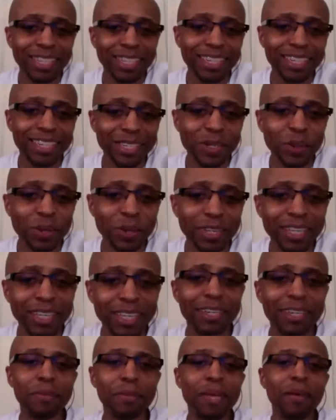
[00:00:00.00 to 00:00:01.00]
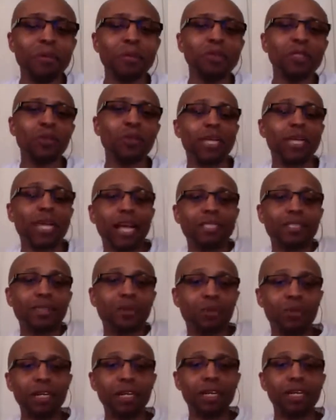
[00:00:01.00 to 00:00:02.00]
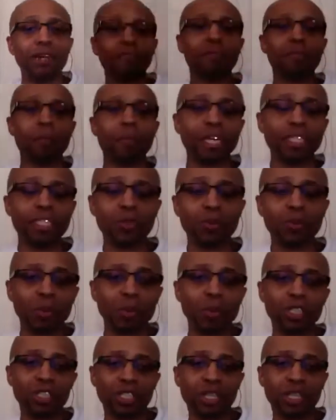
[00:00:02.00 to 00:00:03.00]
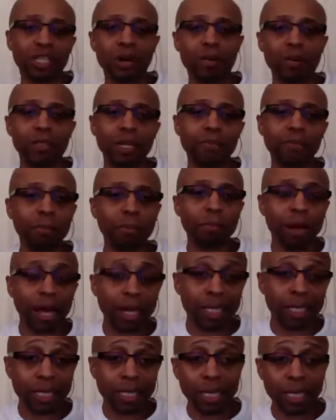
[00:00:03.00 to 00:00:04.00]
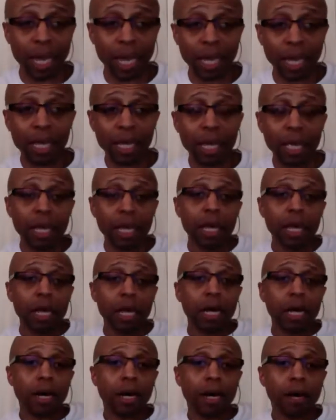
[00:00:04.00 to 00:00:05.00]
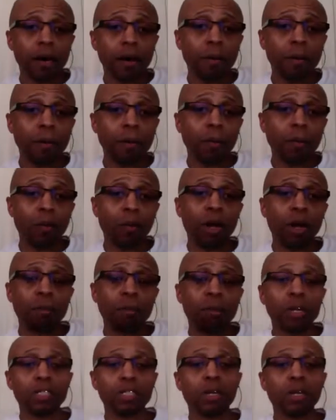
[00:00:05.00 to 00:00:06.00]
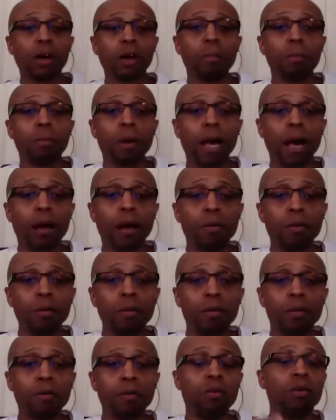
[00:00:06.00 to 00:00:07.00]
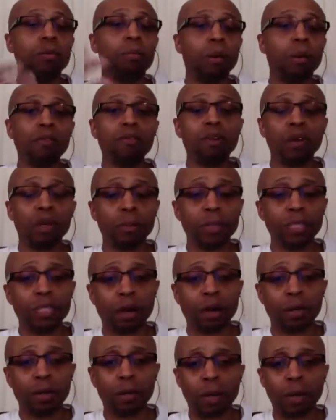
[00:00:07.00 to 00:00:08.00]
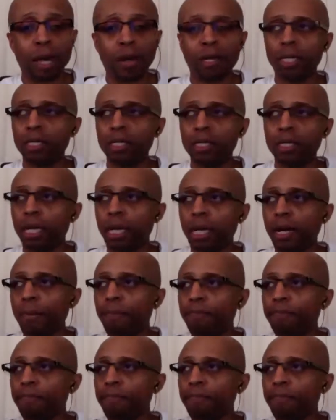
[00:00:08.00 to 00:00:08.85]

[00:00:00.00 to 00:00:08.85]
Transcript: good, man. So we got some real good information we're gonna be sharing with everybody today. What I'm going to talk about, what we're both going to be talking about is